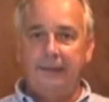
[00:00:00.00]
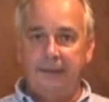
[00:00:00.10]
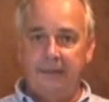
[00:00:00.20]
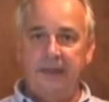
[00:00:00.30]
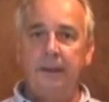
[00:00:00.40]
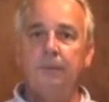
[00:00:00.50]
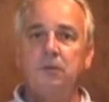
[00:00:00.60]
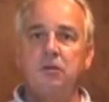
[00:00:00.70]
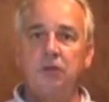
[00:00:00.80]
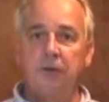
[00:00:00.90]
the
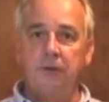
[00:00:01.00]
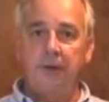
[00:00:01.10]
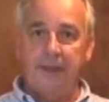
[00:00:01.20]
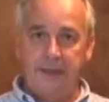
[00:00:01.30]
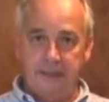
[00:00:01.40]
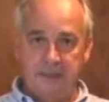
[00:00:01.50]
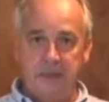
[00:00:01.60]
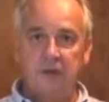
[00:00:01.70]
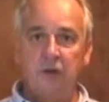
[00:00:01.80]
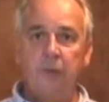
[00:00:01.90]
temperature is
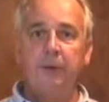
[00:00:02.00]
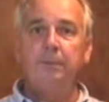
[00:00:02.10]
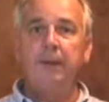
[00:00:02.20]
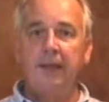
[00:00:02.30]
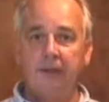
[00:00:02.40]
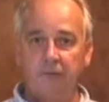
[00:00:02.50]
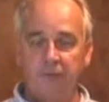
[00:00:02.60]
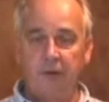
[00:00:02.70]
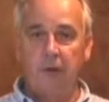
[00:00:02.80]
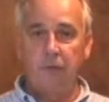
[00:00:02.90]
determined by the
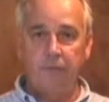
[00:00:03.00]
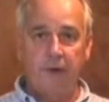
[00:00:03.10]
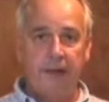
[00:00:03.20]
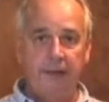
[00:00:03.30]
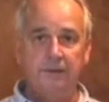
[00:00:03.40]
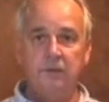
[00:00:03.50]
flow rate.